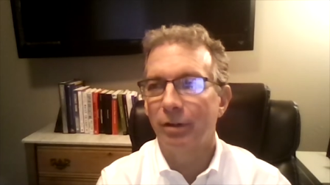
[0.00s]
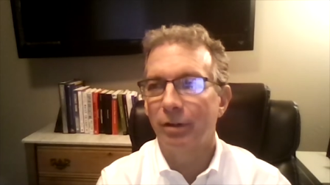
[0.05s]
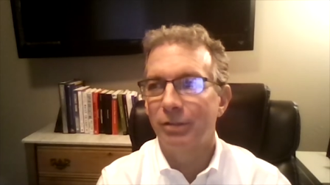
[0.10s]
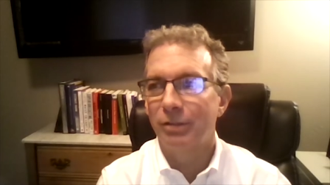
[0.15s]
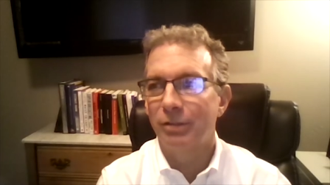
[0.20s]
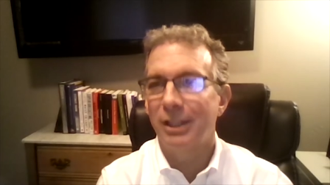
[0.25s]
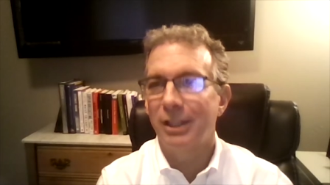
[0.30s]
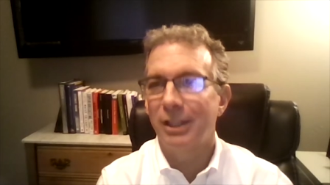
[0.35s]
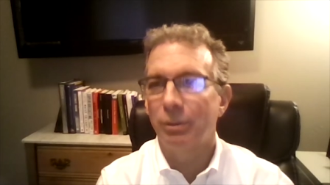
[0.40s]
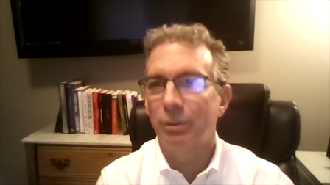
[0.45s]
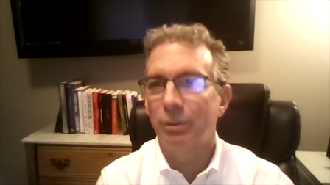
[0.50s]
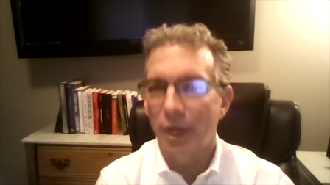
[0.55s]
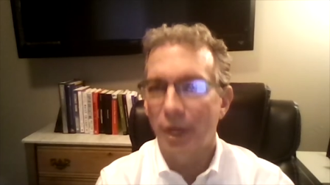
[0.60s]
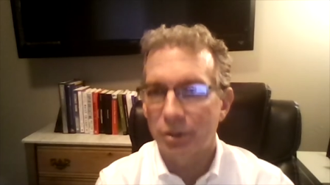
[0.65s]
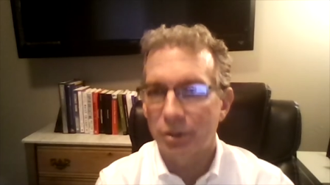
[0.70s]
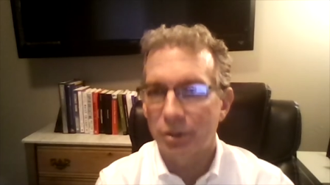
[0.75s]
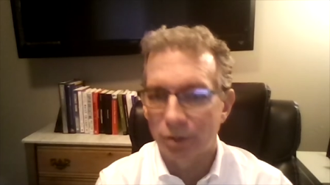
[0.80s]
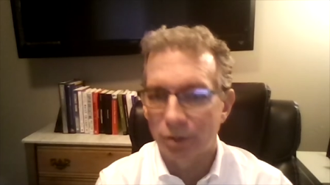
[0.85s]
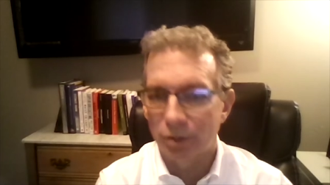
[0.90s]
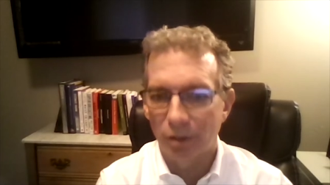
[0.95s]
of getting
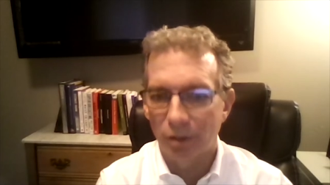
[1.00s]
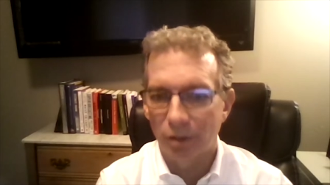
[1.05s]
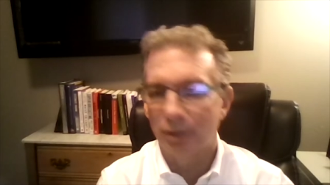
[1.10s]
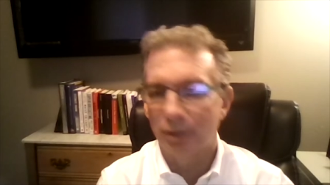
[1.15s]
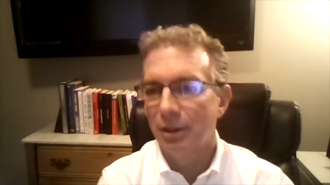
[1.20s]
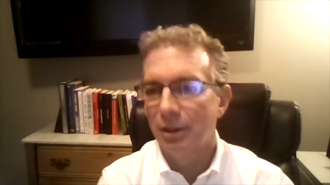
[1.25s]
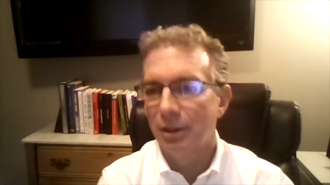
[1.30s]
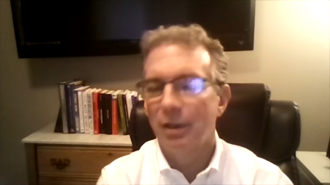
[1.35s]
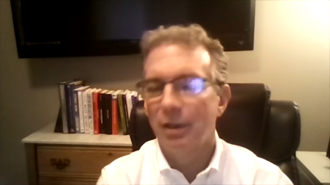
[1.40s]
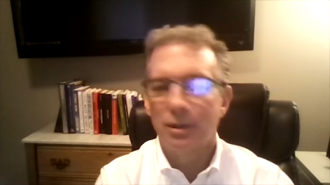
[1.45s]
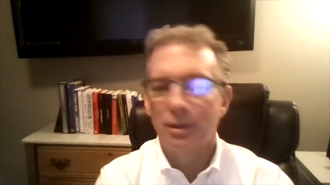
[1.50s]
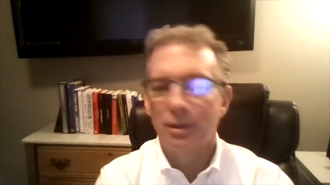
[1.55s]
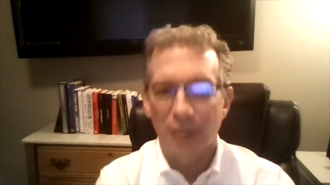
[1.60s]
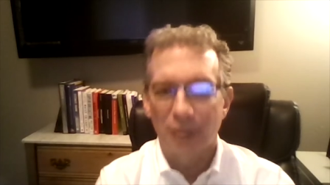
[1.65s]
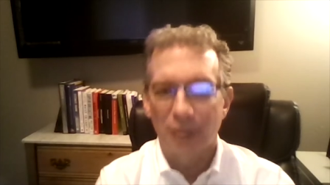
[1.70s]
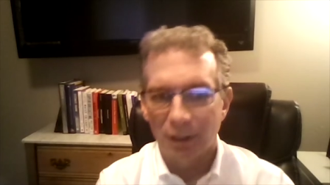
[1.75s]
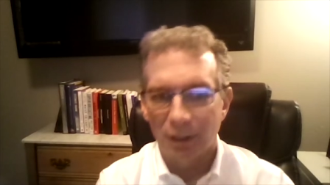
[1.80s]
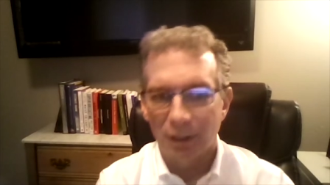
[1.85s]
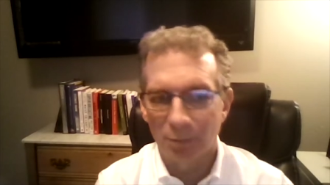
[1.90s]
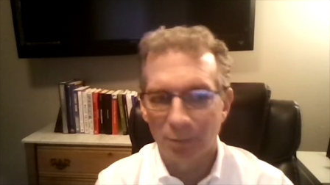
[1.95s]
registered and
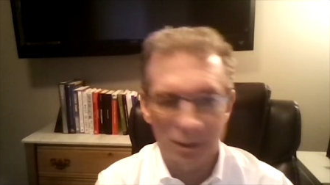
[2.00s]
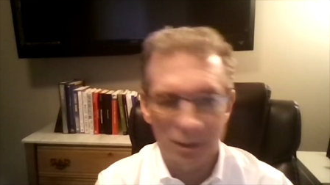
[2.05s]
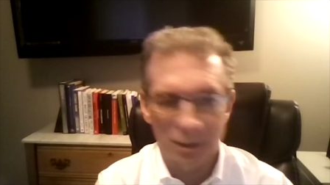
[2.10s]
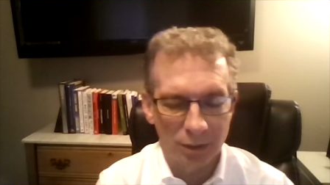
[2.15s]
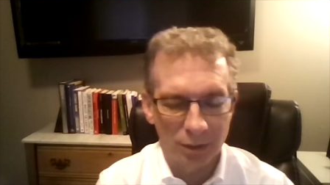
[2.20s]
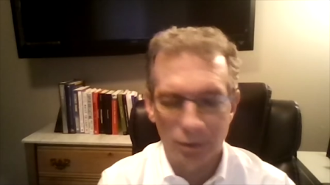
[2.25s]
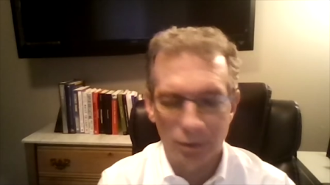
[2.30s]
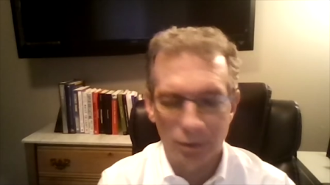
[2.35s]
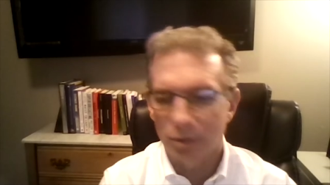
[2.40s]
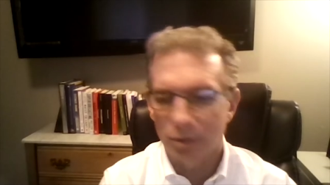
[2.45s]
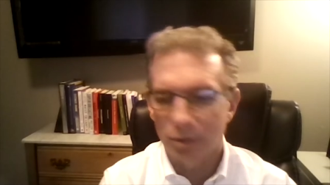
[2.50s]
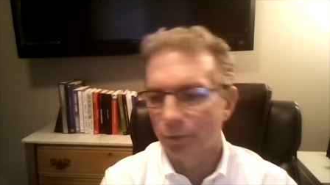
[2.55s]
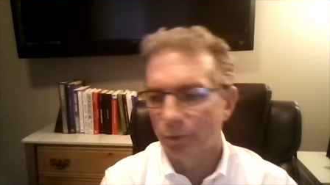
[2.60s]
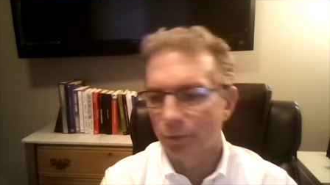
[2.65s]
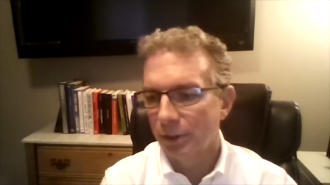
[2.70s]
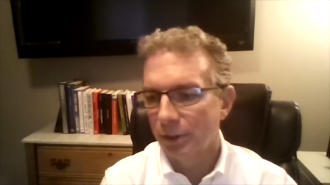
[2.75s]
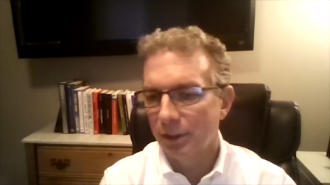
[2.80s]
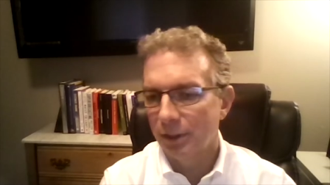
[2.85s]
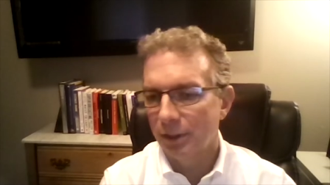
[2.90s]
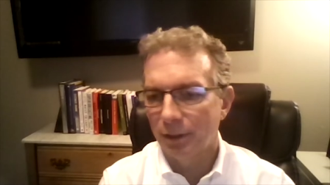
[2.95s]
taking my Series
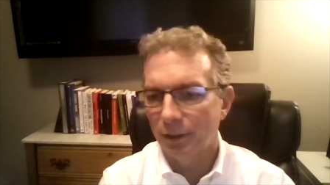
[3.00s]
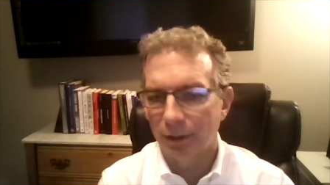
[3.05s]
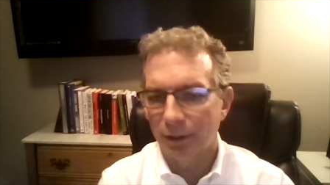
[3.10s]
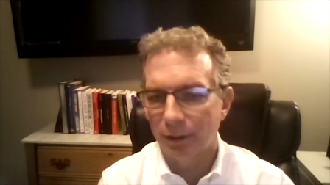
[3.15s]
3